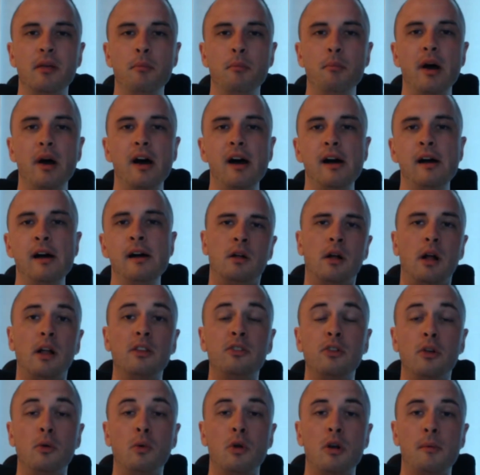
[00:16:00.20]
bar. I
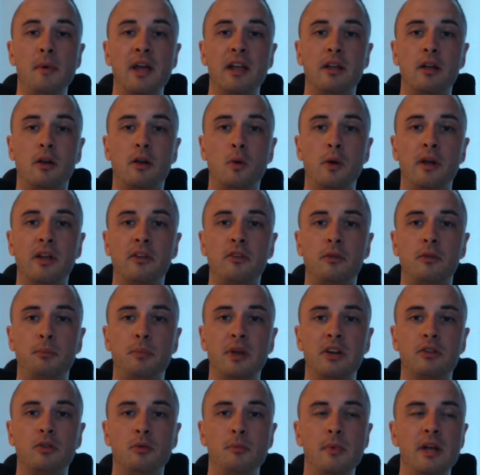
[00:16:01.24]
do want to make a quick
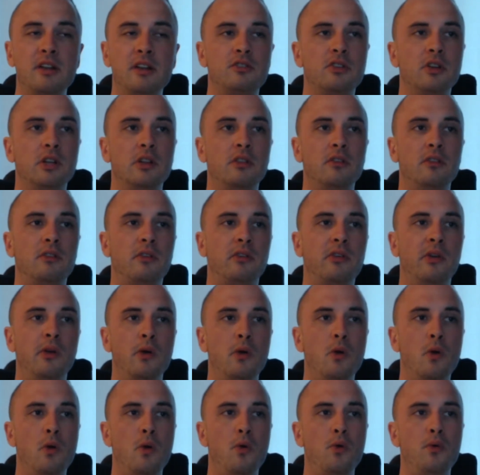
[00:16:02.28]
special mention
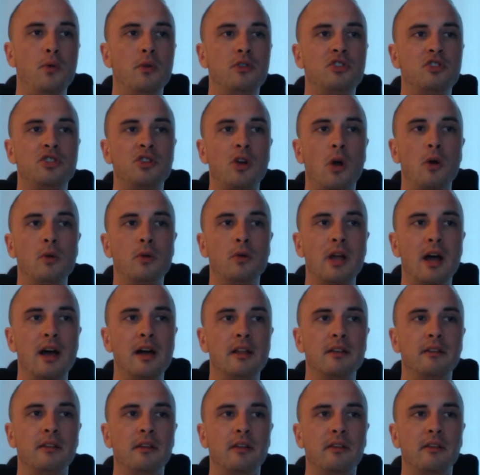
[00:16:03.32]
to
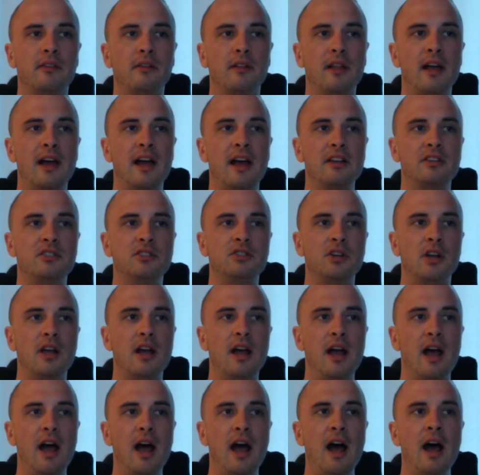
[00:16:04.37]
Shogun /
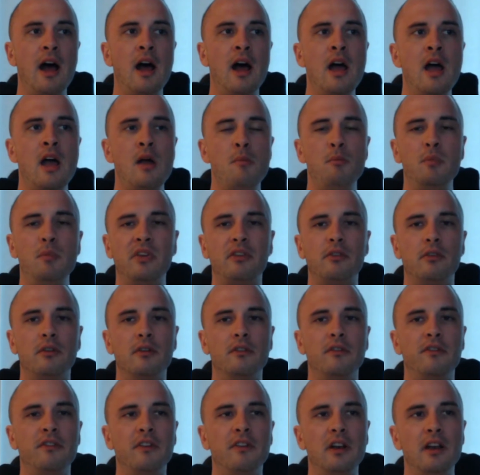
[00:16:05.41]
Mr.
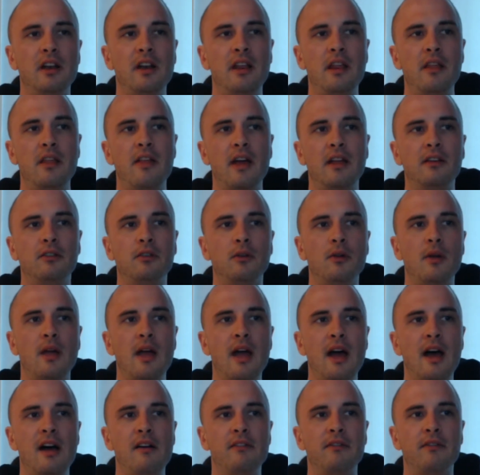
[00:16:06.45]
Infinity. They do
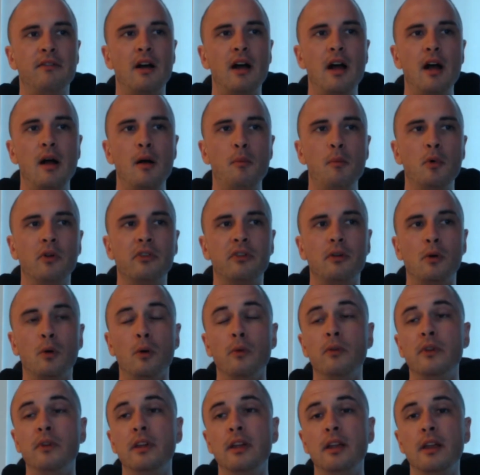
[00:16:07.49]
have what's
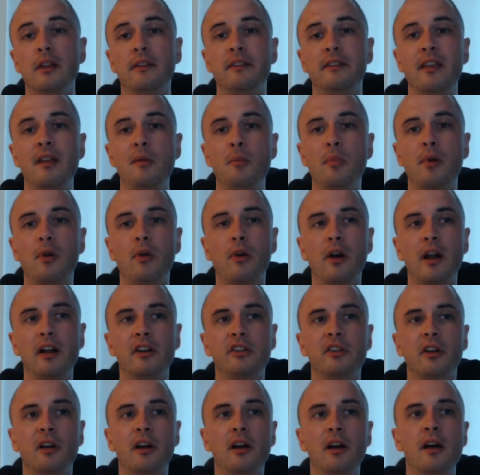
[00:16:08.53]
called the Tib
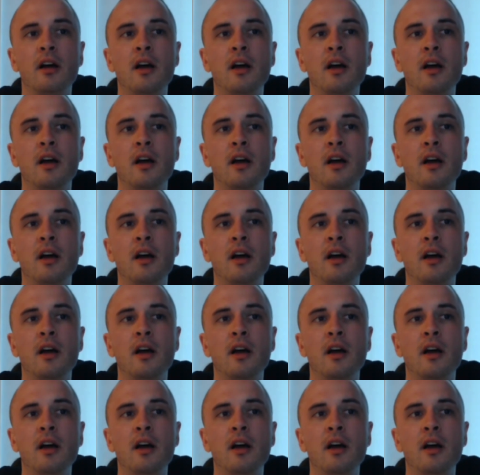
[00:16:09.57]
Crusher.